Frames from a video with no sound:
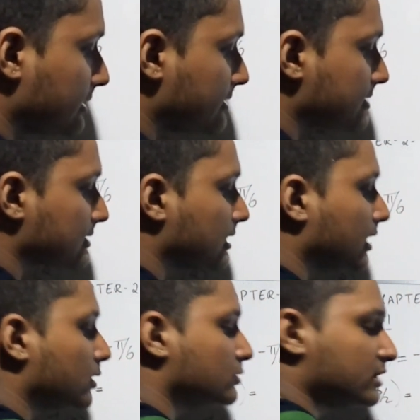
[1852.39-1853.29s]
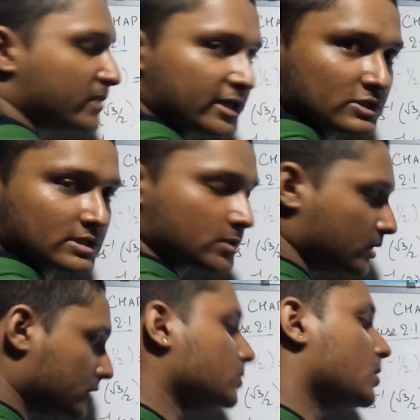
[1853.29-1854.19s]
that is root 3 by 2 is
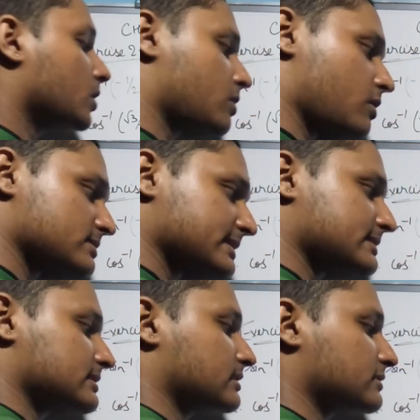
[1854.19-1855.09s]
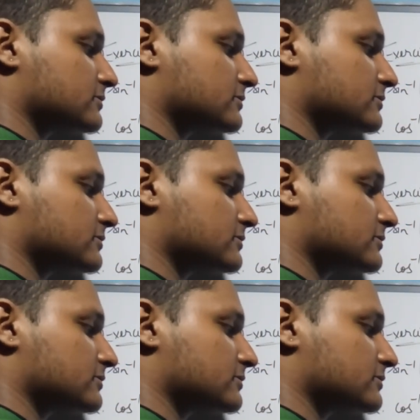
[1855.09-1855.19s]
equal to cos x.